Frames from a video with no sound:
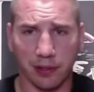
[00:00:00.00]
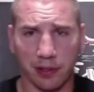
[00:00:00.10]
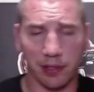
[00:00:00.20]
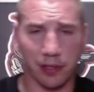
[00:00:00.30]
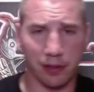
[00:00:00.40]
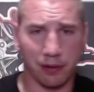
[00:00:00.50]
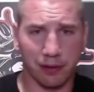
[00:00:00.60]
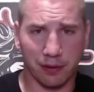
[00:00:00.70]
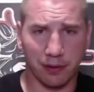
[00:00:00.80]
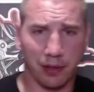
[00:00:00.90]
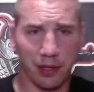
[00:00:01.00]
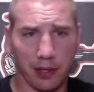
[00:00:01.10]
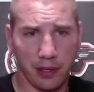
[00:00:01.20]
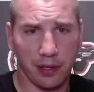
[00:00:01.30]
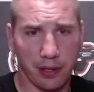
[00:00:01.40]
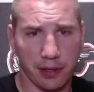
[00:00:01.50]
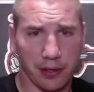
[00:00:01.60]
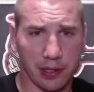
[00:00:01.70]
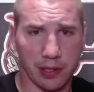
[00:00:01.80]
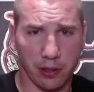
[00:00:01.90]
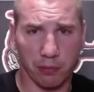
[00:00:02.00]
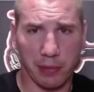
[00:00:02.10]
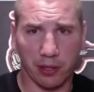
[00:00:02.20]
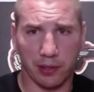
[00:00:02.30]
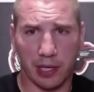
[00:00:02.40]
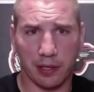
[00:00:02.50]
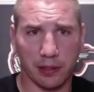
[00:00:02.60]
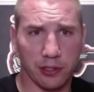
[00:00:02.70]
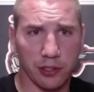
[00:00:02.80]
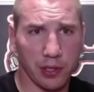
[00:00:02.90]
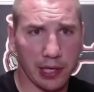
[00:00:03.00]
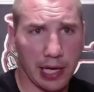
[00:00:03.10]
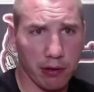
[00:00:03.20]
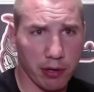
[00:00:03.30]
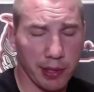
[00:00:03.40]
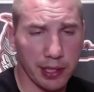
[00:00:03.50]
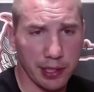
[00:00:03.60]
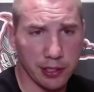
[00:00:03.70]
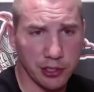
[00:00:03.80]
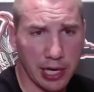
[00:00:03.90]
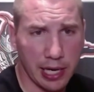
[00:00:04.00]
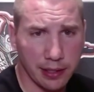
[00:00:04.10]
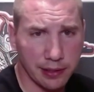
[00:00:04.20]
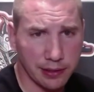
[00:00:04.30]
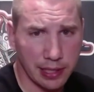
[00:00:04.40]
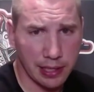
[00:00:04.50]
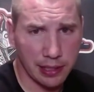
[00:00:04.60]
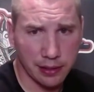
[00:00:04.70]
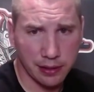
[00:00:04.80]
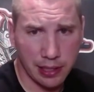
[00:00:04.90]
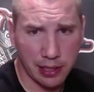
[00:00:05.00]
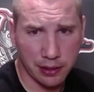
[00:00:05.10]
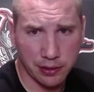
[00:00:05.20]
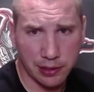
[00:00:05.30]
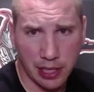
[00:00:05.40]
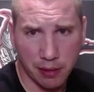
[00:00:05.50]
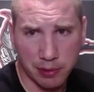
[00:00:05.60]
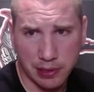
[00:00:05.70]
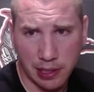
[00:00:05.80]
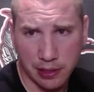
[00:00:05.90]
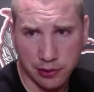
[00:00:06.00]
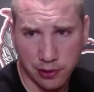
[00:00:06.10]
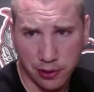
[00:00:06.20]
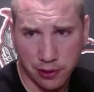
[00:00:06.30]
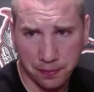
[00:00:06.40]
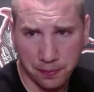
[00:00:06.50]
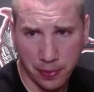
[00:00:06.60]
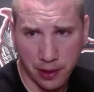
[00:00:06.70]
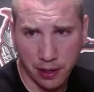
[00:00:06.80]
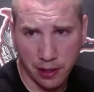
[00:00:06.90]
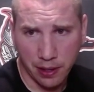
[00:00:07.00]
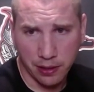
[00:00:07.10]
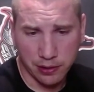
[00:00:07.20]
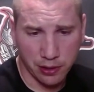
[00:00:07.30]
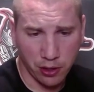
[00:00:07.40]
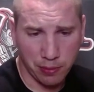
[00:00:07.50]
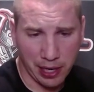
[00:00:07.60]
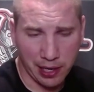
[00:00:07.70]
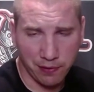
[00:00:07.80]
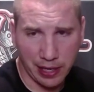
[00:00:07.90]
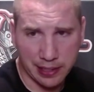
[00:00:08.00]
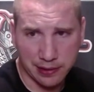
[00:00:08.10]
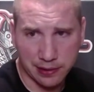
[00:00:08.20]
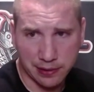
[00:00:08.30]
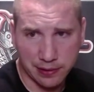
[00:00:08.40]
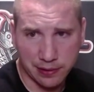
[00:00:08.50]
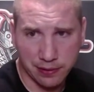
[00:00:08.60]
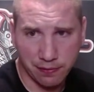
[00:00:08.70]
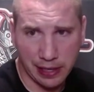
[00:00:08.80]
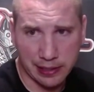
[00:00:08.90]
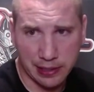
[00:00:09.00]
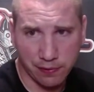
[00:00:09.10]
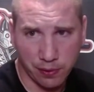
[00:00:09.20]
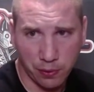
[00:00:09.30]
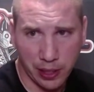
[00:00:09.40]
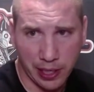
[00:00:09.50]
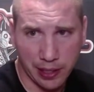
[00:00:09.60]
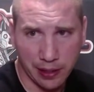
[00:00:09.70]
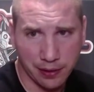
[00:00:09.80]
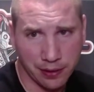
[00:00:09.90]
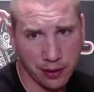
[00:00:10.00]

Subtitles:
you're the little metal duck in the shooting gallery waiting to get shot. It's not a good time. It's a non-starter. So my advice is find a different way and